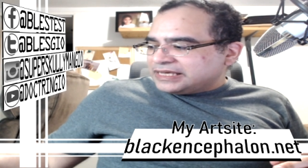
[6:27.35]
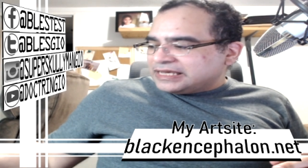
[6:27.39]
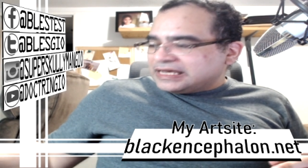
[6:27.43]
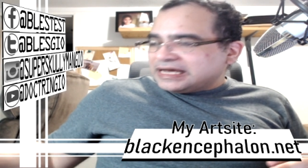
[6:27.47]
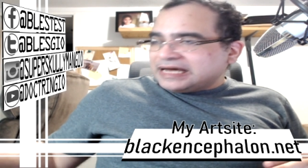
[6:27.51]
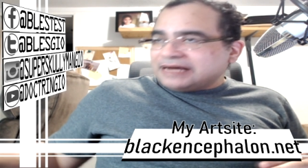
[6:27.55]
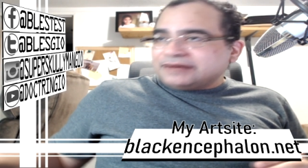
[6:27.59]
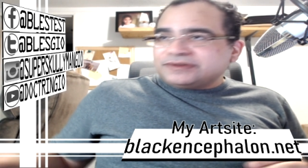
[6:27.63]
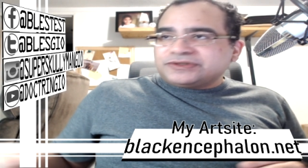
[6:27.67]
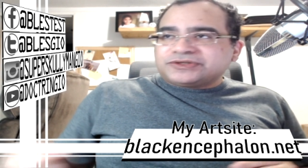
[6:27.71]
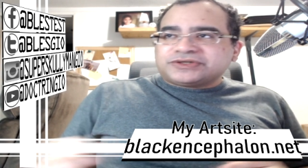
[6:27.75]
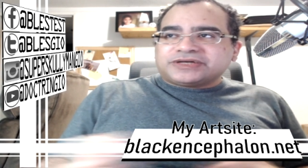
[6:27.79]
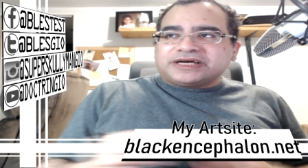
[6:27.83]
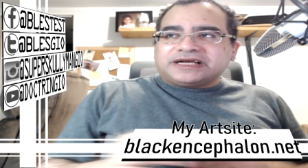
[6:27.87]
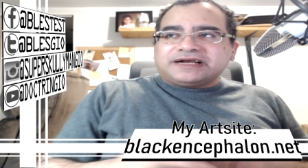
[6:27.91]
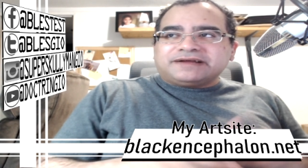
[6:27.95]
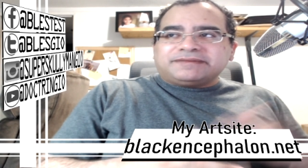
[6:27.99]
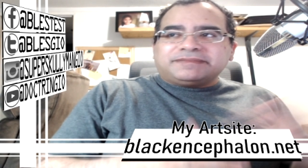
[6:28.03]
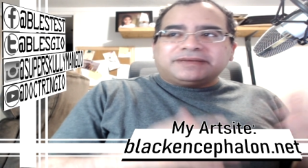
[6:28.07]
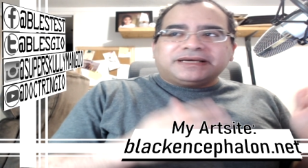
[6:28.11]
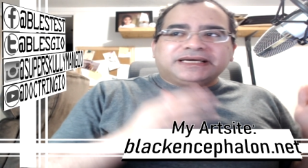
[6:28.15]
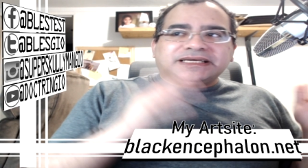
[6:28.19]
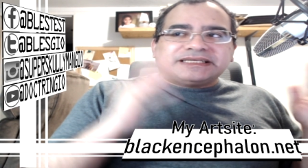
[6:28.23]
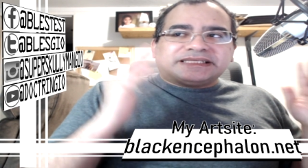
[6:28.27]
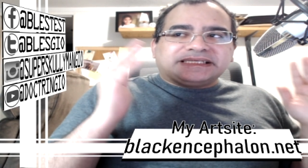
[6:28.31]
I'm trying to
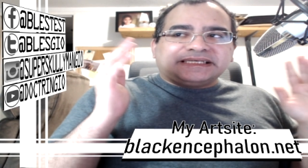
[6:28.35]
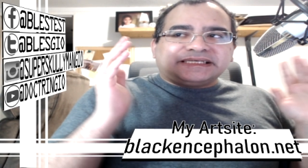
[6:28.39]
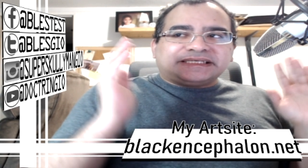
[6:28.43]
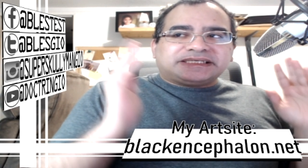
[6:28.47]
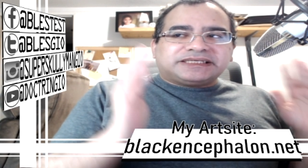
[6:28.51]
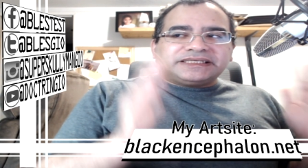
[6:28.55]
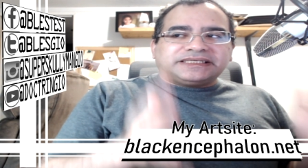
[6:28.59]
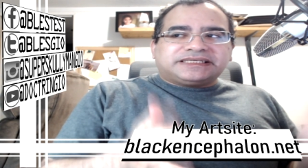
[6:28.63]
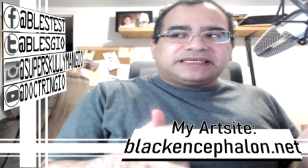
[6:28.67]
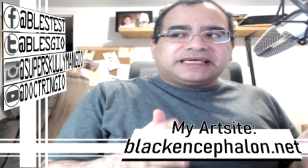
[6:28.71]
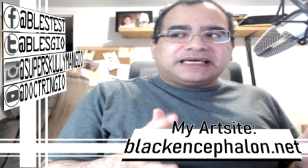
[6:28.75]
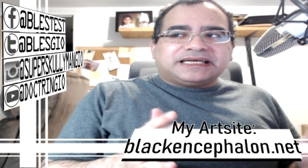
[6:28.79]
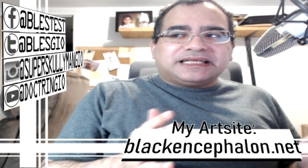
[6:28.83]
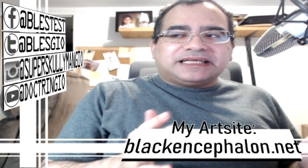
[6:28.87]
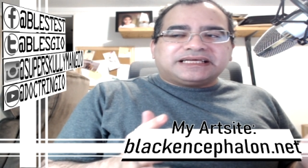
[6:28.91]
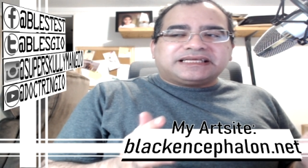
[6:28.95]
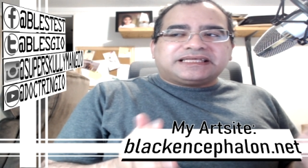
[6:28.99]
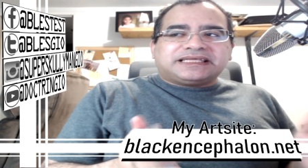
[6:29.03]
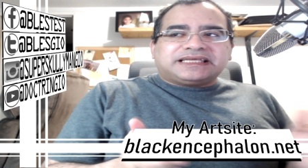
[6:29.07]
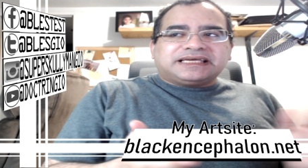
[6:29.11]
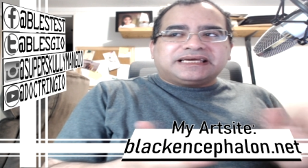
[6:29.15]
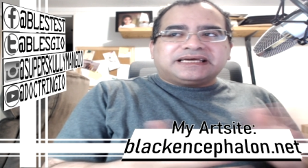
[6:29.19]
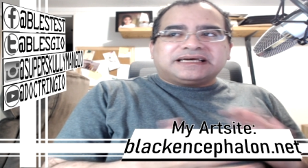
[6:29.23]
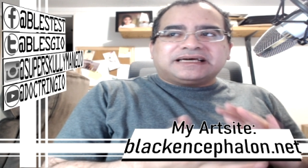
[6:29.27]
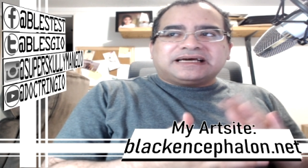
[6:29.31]
make this a daily
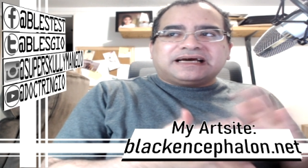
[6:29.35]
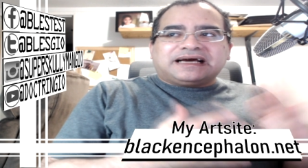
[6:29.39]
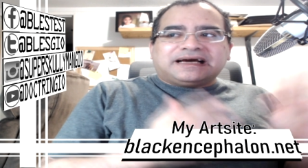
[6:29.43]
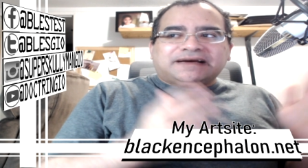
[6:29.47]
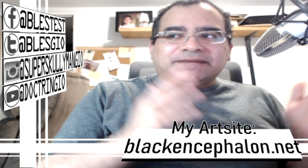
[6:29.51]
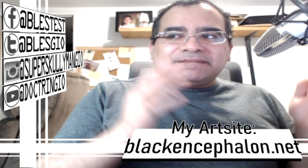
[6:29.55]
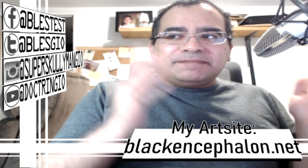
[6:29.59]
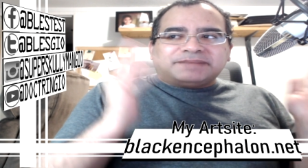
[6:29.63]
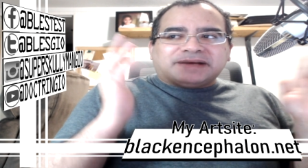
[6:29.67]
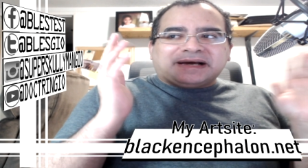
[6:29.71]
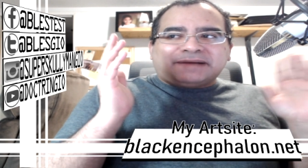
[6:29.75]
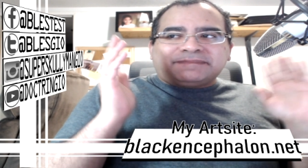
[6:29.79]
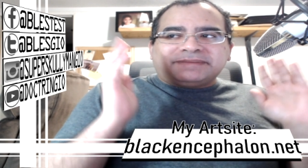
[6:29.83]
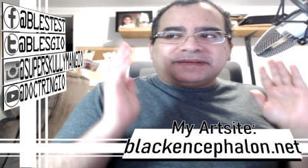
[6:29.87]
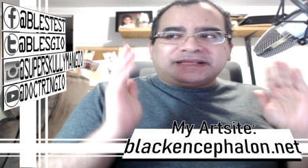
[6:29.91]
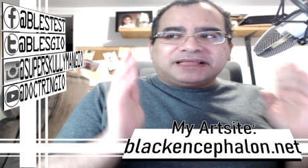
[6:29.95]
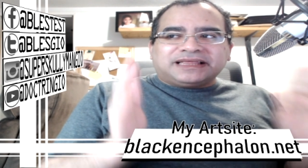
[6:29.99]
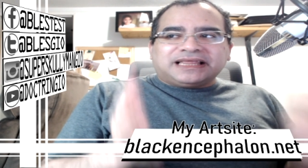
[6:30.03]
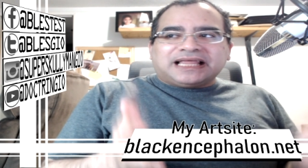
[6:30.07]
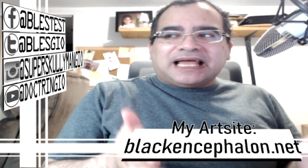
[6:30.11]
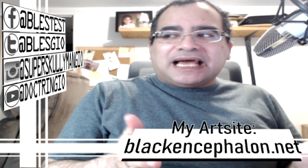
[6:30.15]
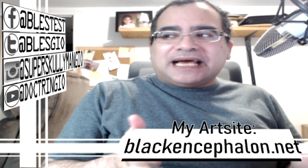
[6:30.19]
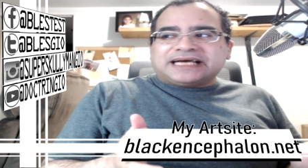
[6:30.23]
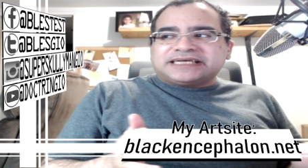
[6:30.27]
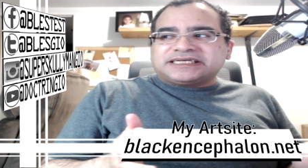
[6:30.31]
thing. I've, I've been
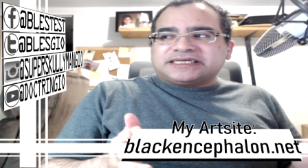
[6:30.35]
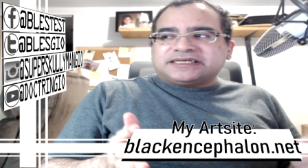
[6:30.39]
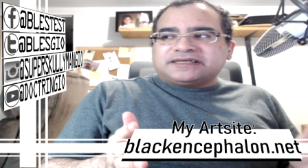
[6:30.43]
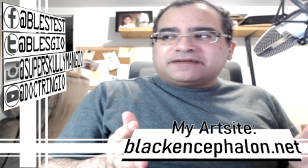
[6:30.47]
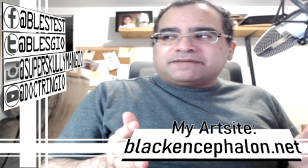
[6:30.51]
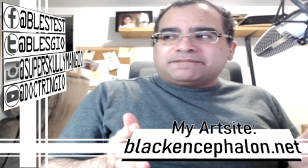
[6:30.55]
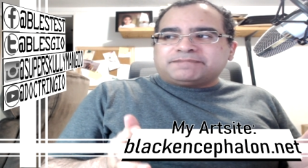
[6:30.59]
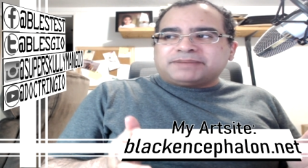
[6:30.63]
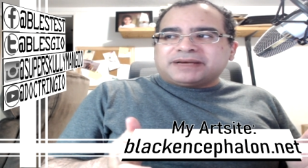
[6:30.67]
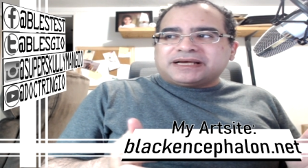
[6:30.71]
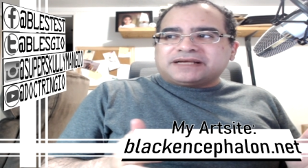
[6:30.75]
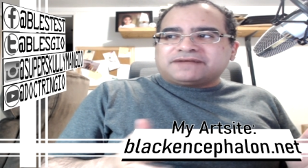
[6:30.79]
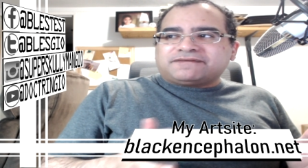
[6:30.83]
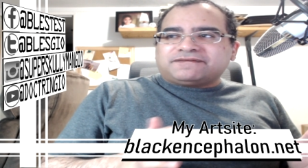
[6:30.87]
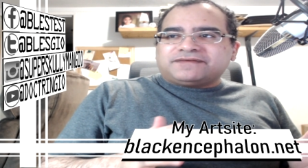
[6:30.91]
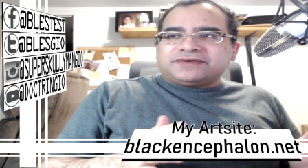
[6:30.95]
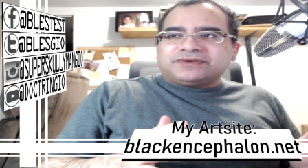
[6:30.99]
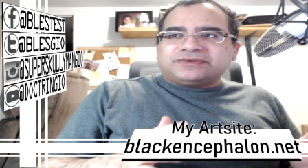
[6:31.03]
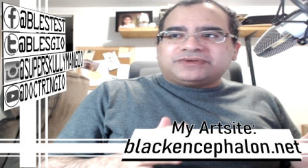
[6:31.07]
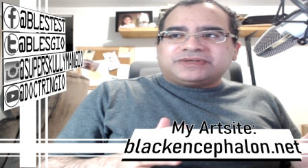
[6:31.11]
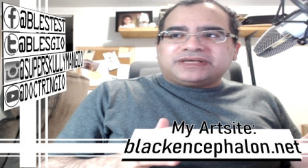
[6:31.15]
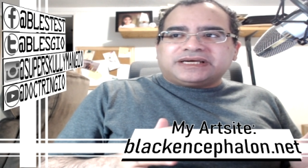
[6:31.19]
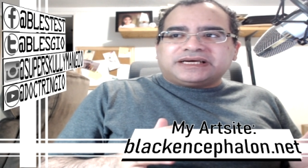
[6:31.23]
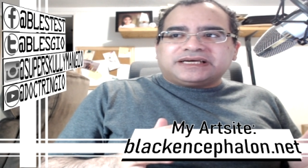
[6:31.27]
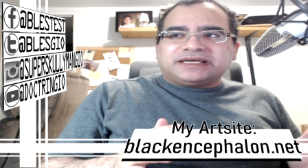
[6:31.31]
lax in the past few
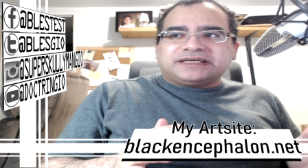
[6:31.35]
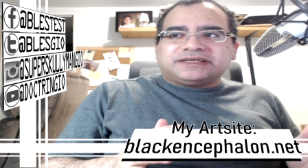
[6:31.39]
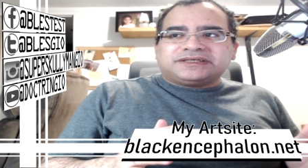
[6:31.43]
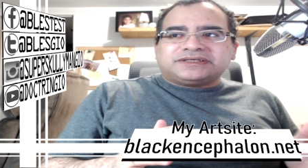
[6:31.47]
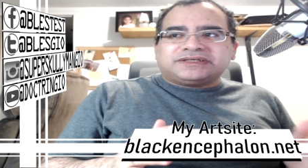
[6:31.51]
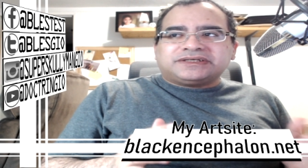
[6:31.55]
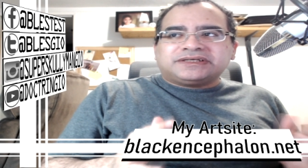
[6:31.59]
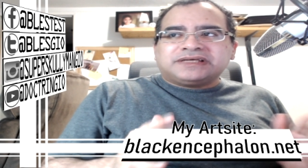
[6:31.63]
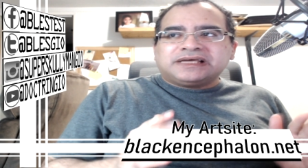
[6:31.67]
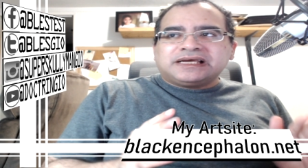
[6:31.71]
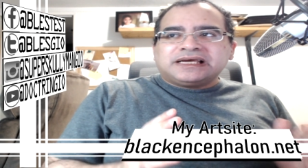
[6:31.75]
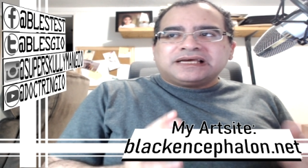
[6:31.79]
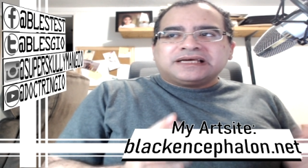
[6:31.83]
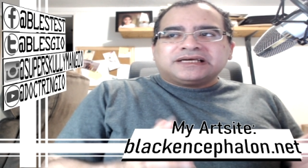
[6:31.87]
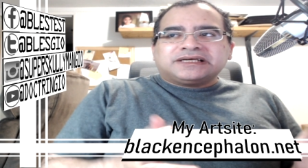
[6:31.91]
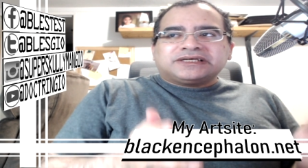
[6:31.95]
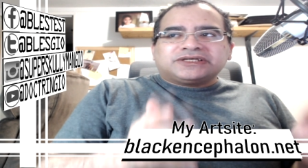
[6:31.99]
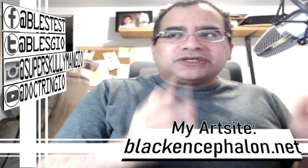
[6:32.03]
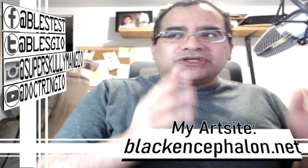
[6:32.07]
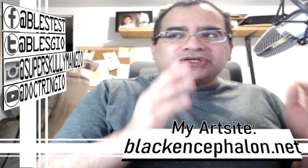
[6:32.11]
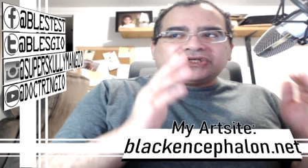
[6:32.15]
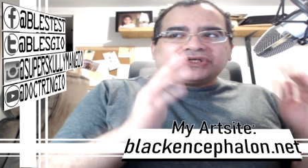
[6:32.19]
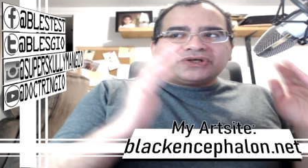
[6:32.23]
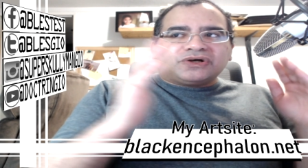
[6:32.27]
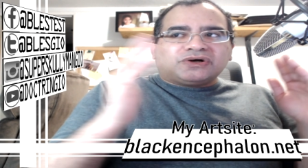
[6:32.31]
days,
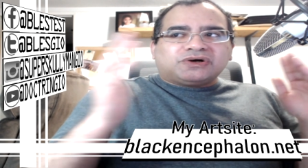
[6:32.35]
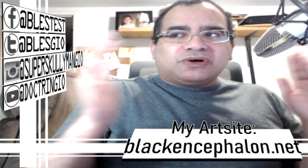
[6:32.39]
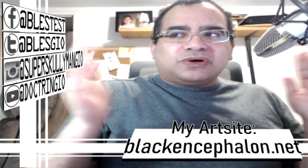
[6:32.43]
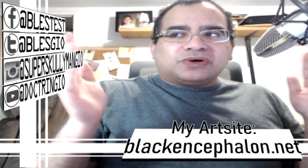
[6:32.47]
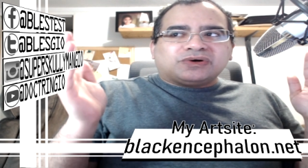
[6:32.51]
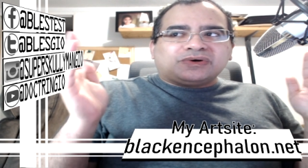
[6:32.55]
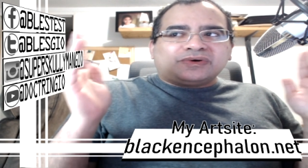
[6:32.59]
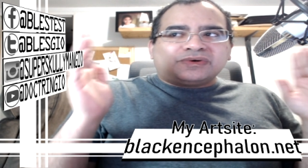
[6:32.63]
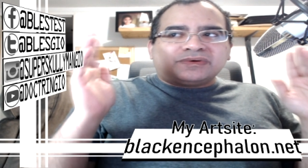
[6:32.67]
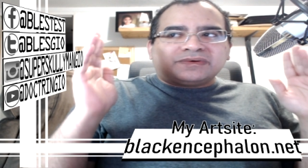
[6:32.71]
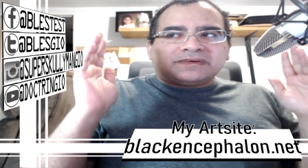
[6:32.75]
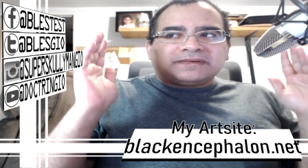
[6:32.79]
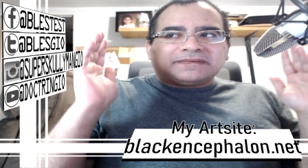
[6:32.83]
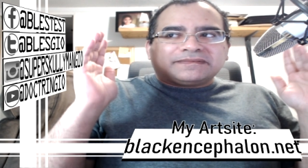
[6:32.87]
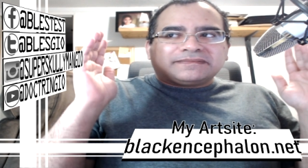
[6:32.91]
so